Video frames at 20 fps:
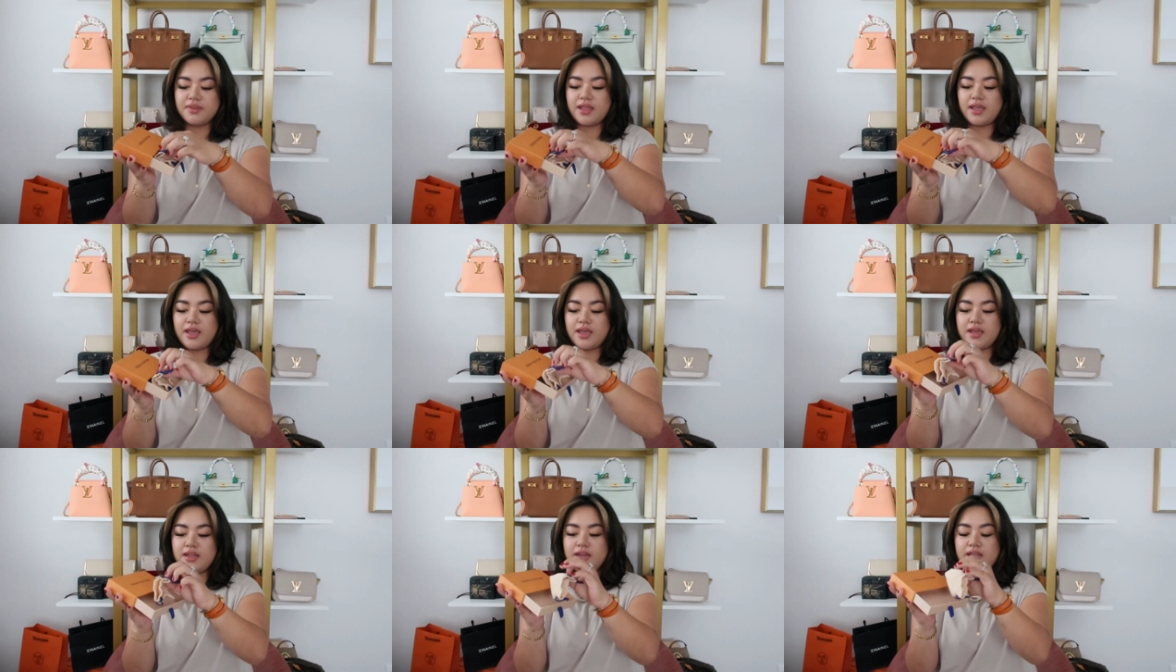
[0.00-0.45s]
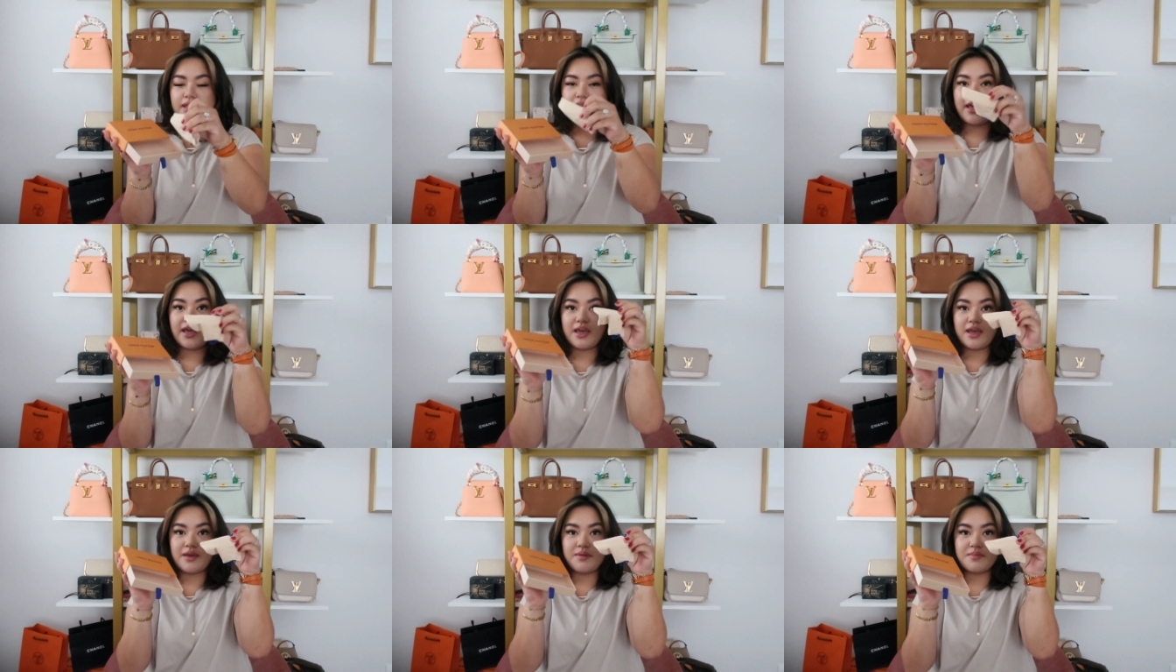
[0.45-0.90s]
and it
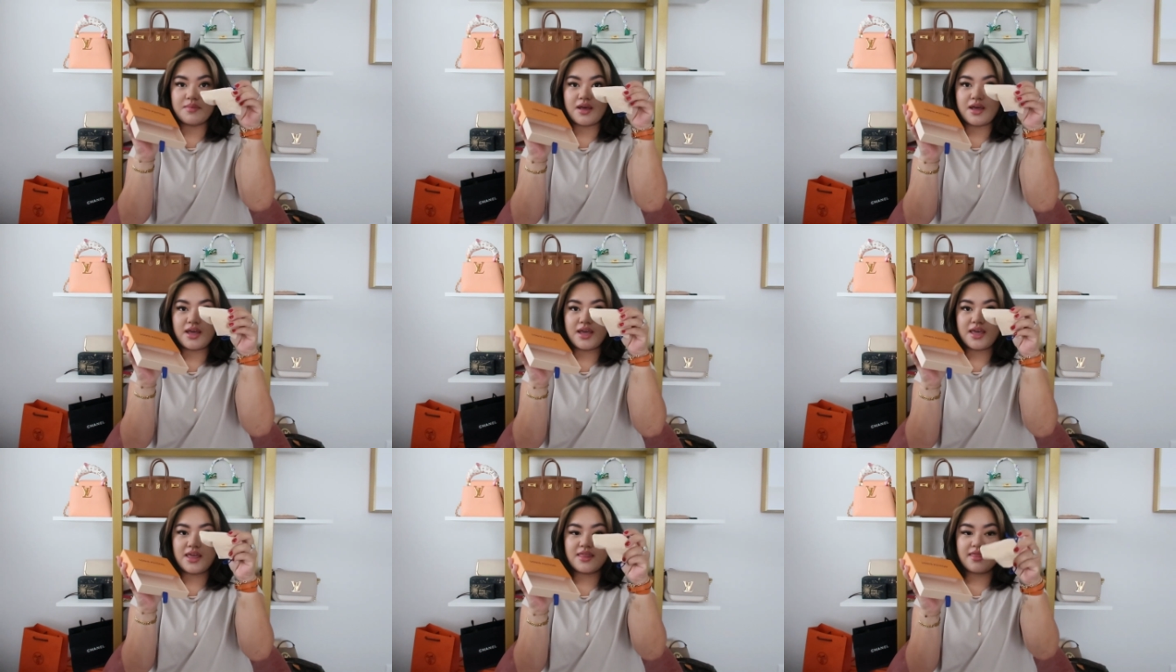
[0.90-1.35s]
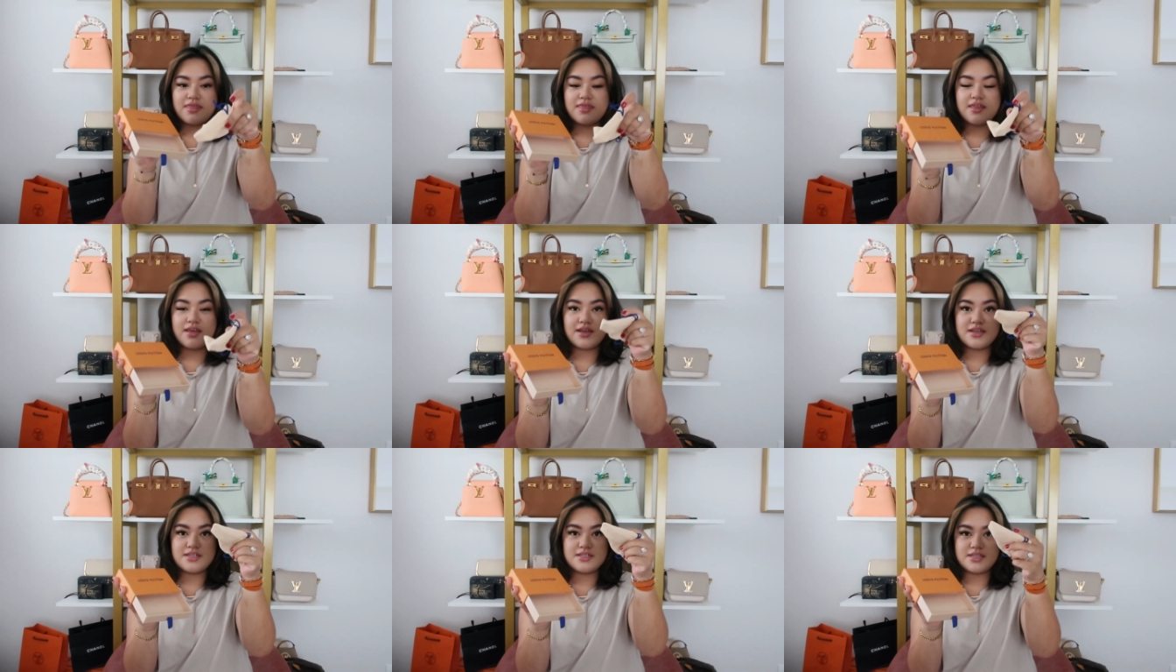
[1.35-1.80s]
came in
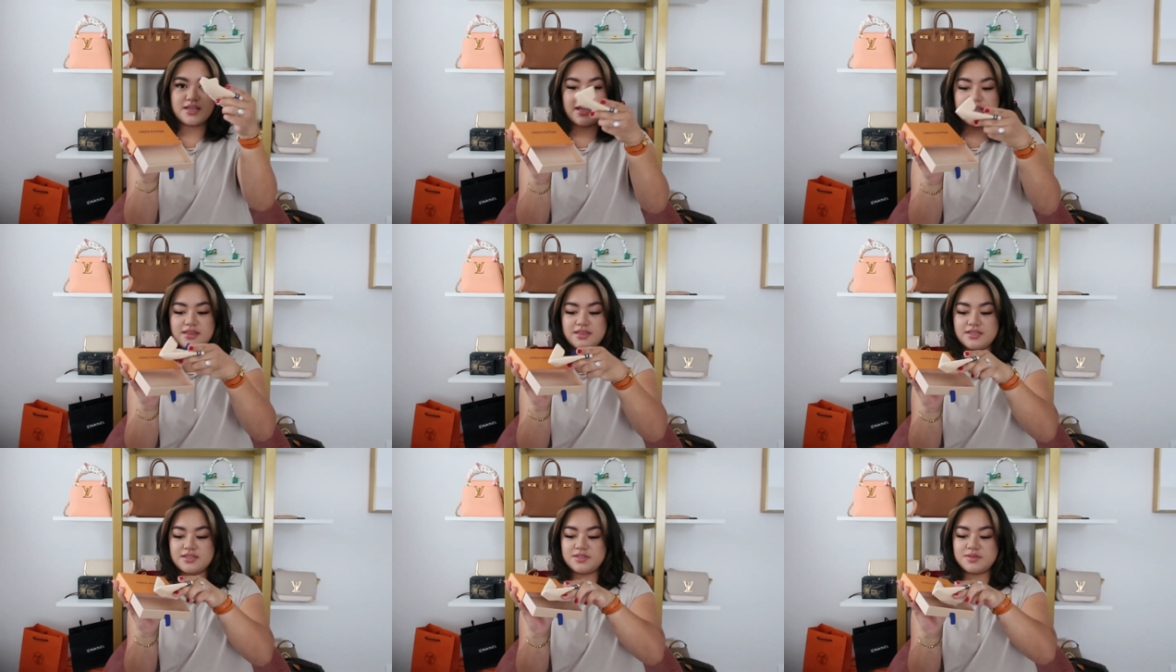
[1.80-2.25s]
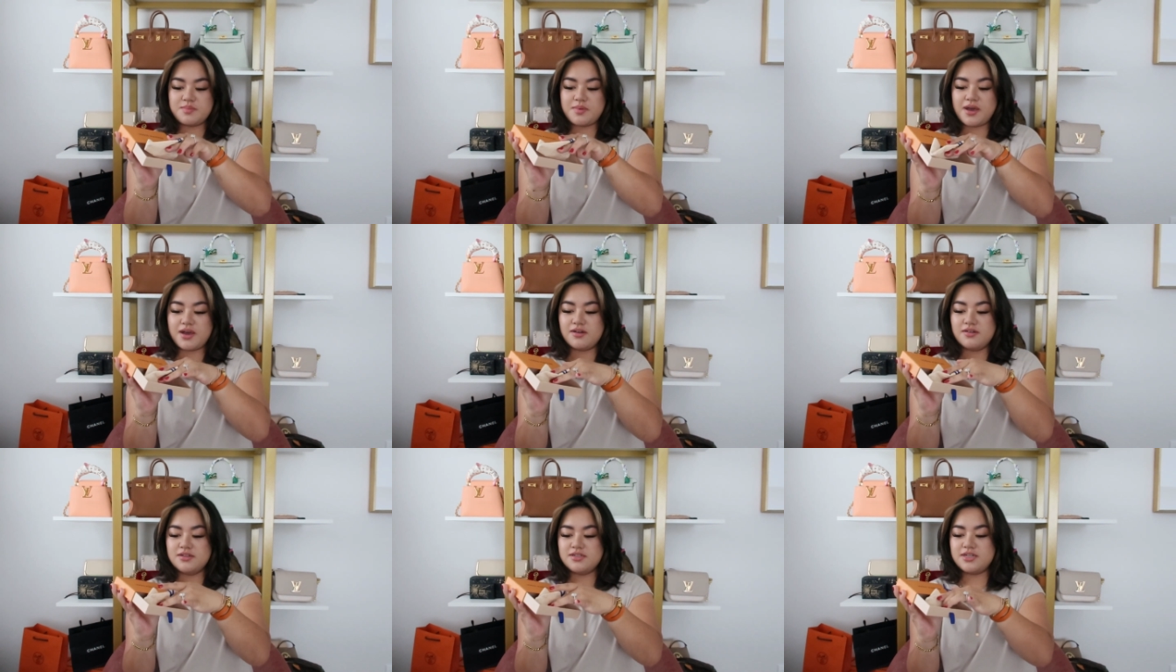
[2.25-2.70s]
this and this
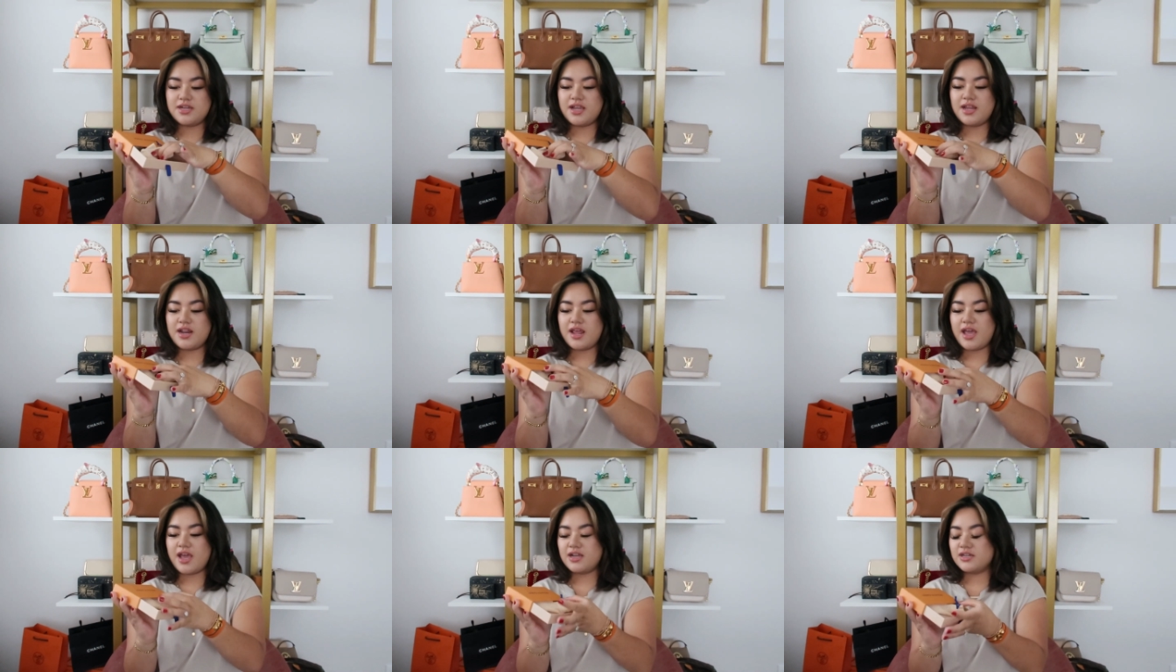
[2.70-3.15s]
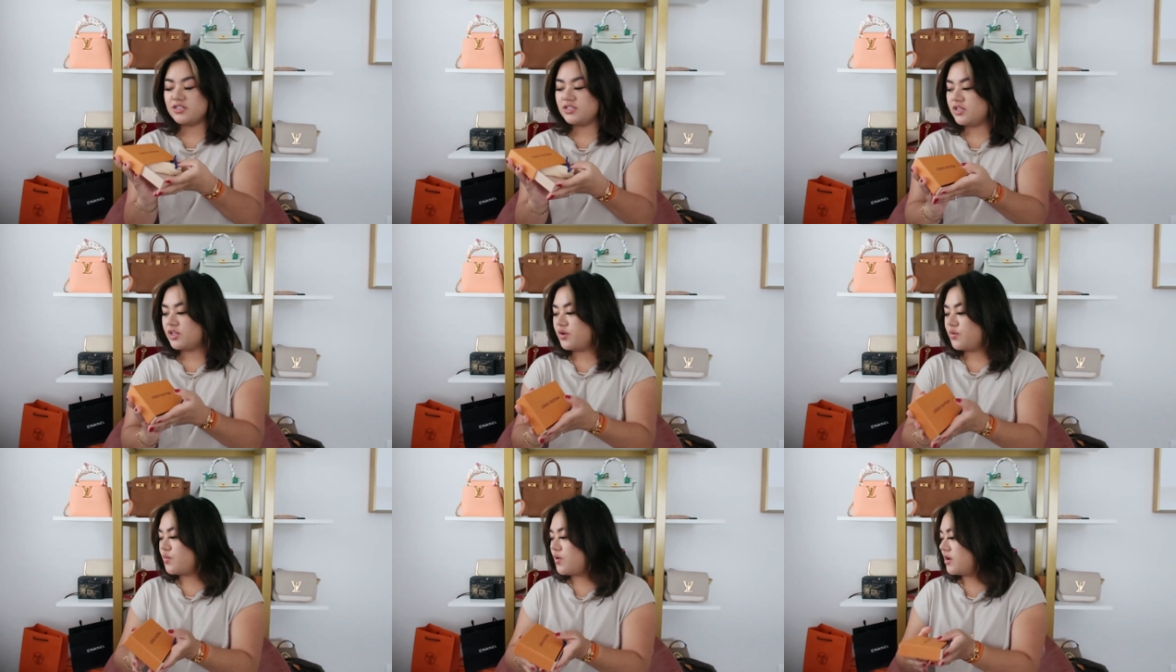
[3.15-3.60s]
pouch, and I
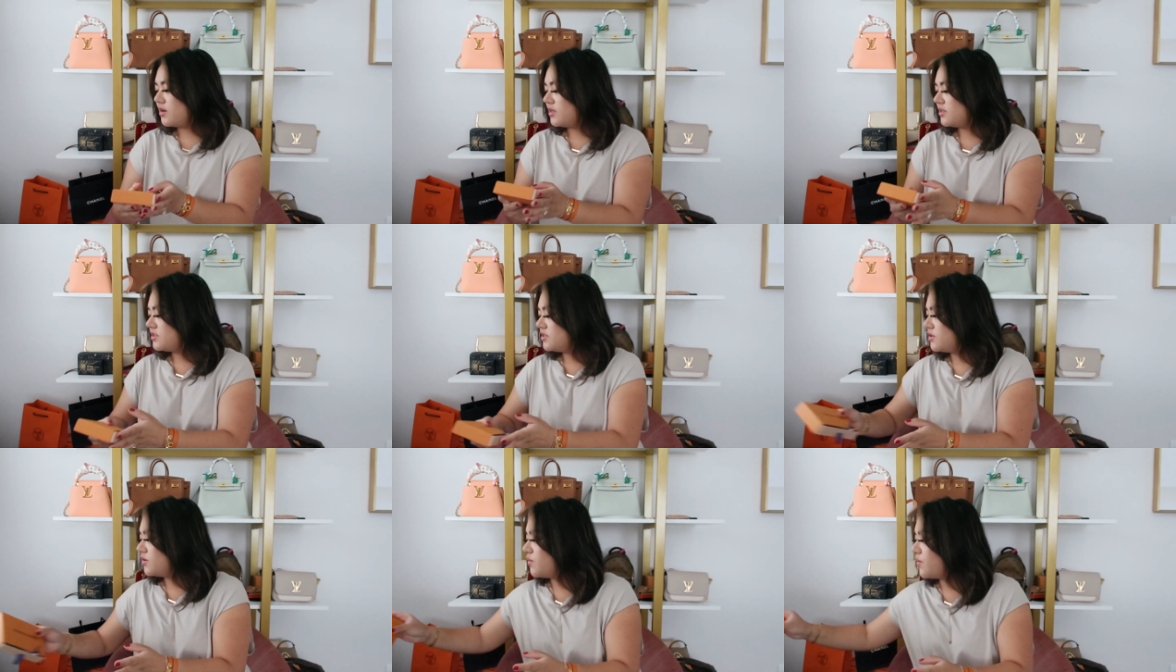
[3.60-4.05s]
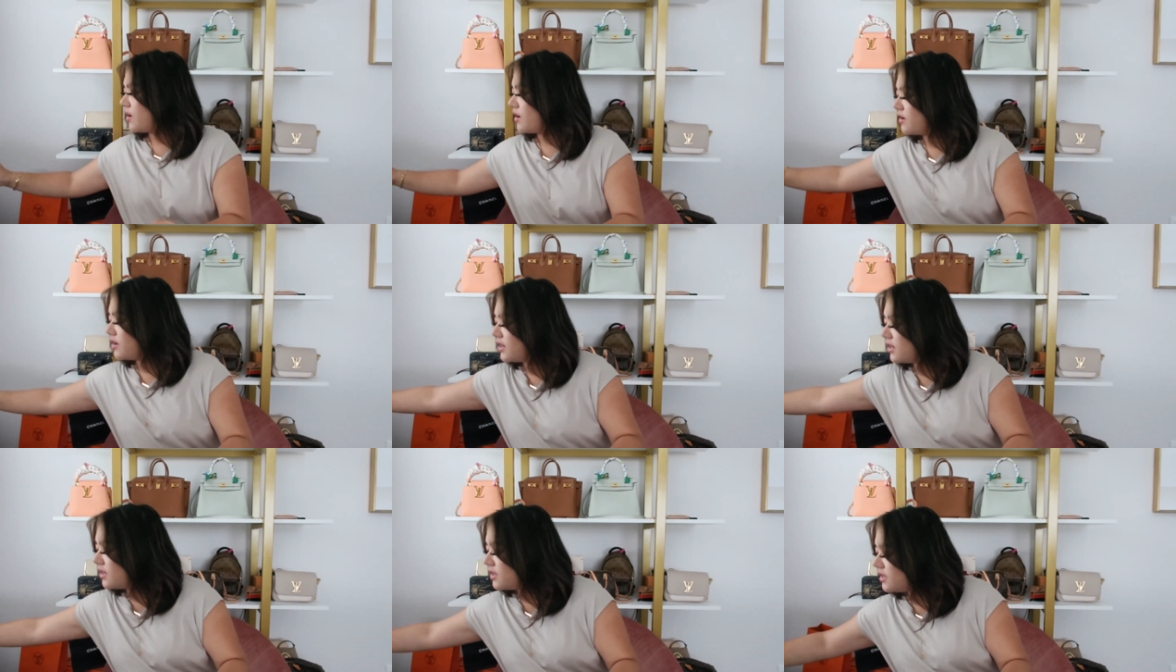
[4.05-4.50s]
actually wanted to wear
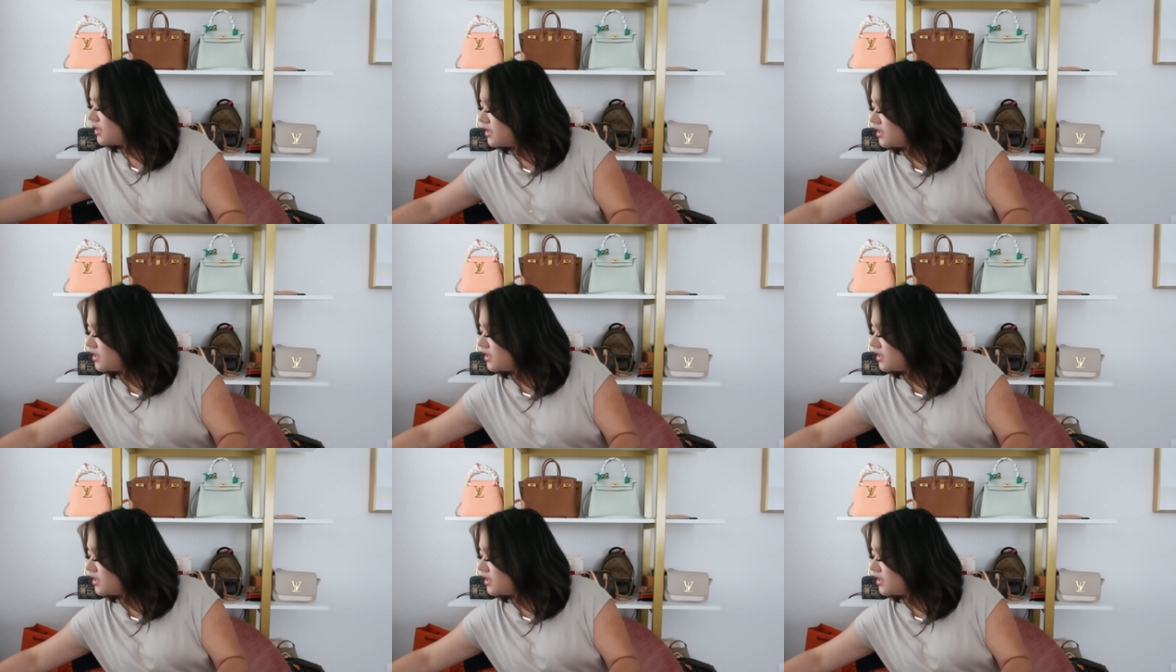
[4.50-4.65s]
it